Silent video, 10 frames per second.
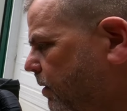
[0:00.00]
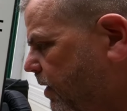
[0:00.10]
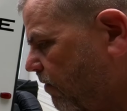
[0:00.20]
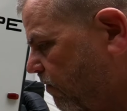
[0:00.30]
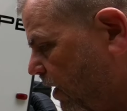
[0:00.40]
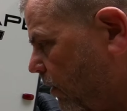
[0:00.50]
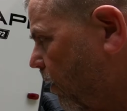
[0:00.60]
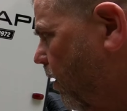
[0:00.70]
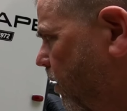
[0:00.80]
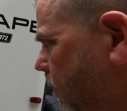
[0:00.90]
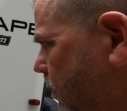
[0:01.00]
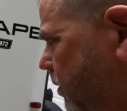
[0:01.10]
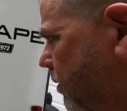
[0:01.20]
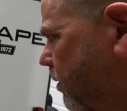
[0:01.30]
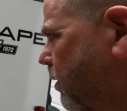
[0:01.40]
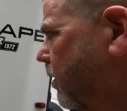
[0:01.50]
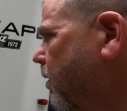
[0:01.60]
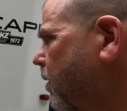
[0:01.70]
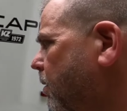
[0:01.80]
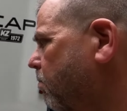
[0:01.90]
10 feet long,
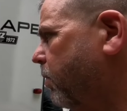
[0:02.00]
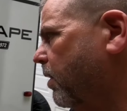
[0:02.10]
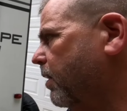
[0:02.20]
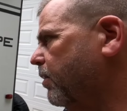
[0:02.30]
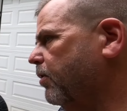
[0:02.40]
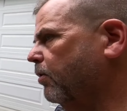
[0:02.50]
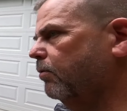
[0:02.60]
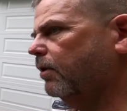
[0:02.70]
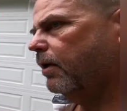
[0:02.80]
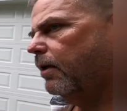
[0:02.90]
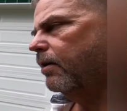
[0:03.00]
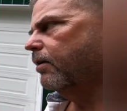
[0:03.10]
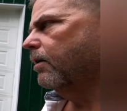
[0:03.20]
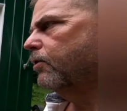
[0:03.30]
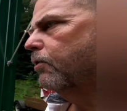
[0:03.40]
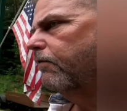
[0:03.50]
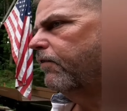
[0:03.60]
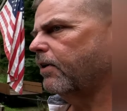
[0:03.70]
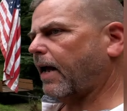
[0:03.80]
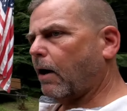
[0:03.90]
but it's only 2
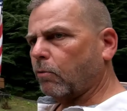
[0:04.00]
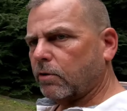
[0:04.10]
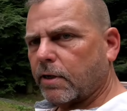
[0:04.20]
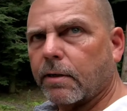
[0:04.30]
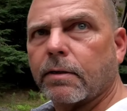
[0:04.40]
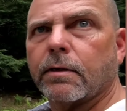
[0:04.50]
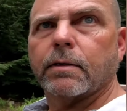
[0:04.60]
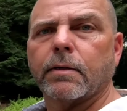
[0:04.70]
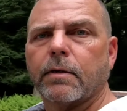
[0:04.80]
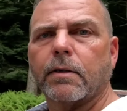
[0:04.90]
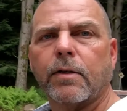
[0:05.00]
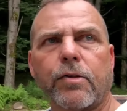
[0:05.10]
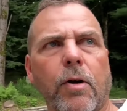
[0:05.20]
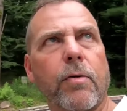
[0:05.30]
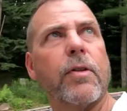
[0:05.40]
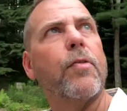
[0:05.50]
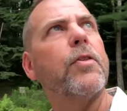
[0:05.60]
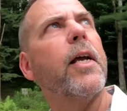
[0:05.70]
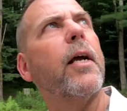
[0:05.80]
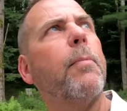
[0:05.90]
foot out, so it doesn't
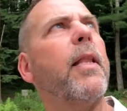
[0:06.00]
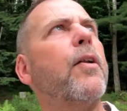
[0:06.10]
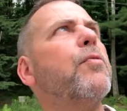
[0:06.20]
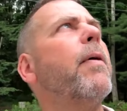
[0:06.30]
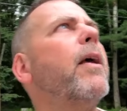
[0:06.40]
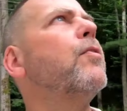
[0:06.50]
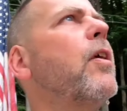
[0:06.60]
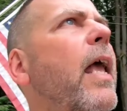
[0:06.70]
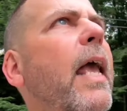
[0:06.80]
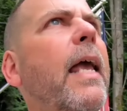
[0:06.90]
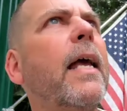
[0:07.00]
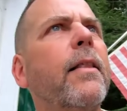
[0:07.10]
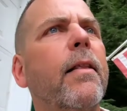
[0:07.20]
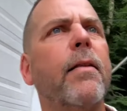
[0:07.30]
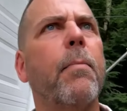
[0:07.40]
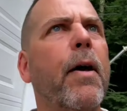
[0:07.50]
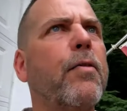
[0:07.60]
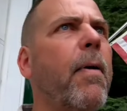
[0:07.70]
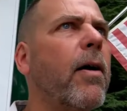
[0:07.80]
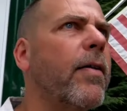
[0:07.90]
take up a lot of space. And the
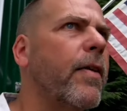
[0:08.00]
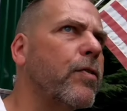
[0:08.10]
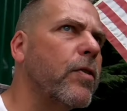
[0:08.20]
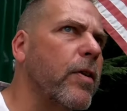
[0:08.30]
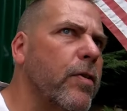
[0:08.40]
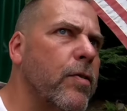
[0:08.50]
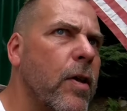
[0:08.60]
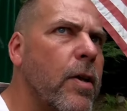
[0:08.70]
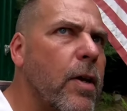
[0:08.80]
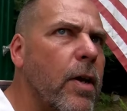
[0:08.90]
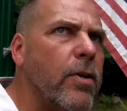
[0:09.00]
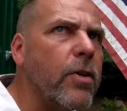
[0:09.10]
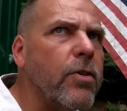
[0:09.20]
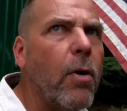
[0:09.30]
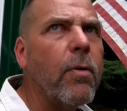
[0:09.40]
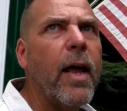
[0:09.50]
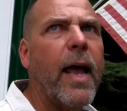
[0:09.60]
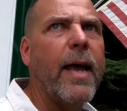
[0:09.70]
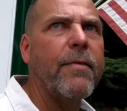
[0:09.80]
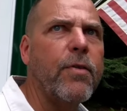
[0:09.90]
best part of this is you don't
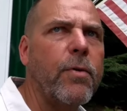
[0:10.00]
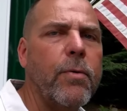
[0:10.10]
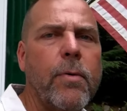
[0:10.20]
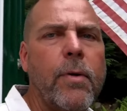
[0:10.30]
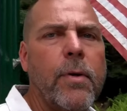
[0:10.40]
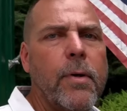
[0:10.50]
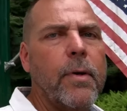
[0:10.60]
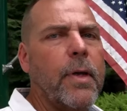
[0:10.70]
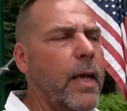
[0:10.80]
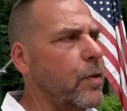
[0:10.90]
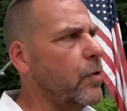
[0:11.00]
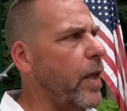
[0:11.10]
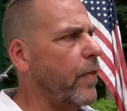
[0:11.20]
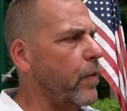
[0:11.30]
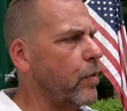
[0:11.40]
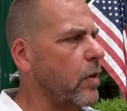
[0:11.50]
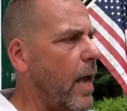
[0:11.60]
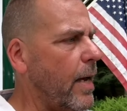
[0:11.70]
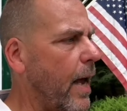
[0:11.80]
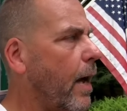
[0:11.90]
have to extend the
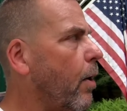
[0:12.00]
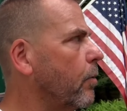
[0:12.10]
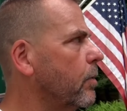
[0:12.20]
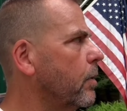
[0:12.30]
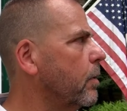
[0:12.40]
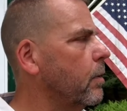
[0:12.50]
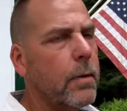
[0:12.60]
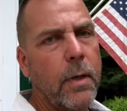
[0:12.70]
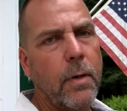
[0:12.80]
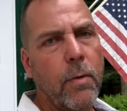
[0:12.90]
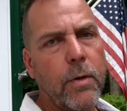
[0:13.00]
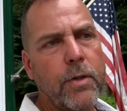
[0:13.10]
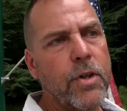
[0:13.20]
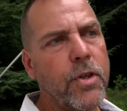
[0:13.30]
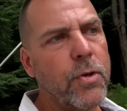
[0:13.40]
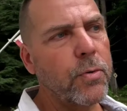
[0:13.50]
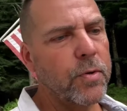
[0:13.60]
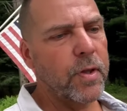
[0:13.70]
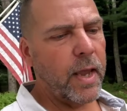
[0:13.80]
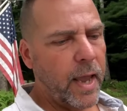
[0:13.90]
slide out in order to use
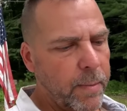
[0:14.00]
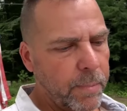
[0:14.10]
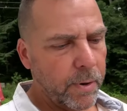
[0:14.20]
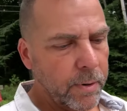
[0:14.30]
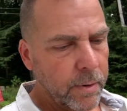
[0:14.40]
the camper.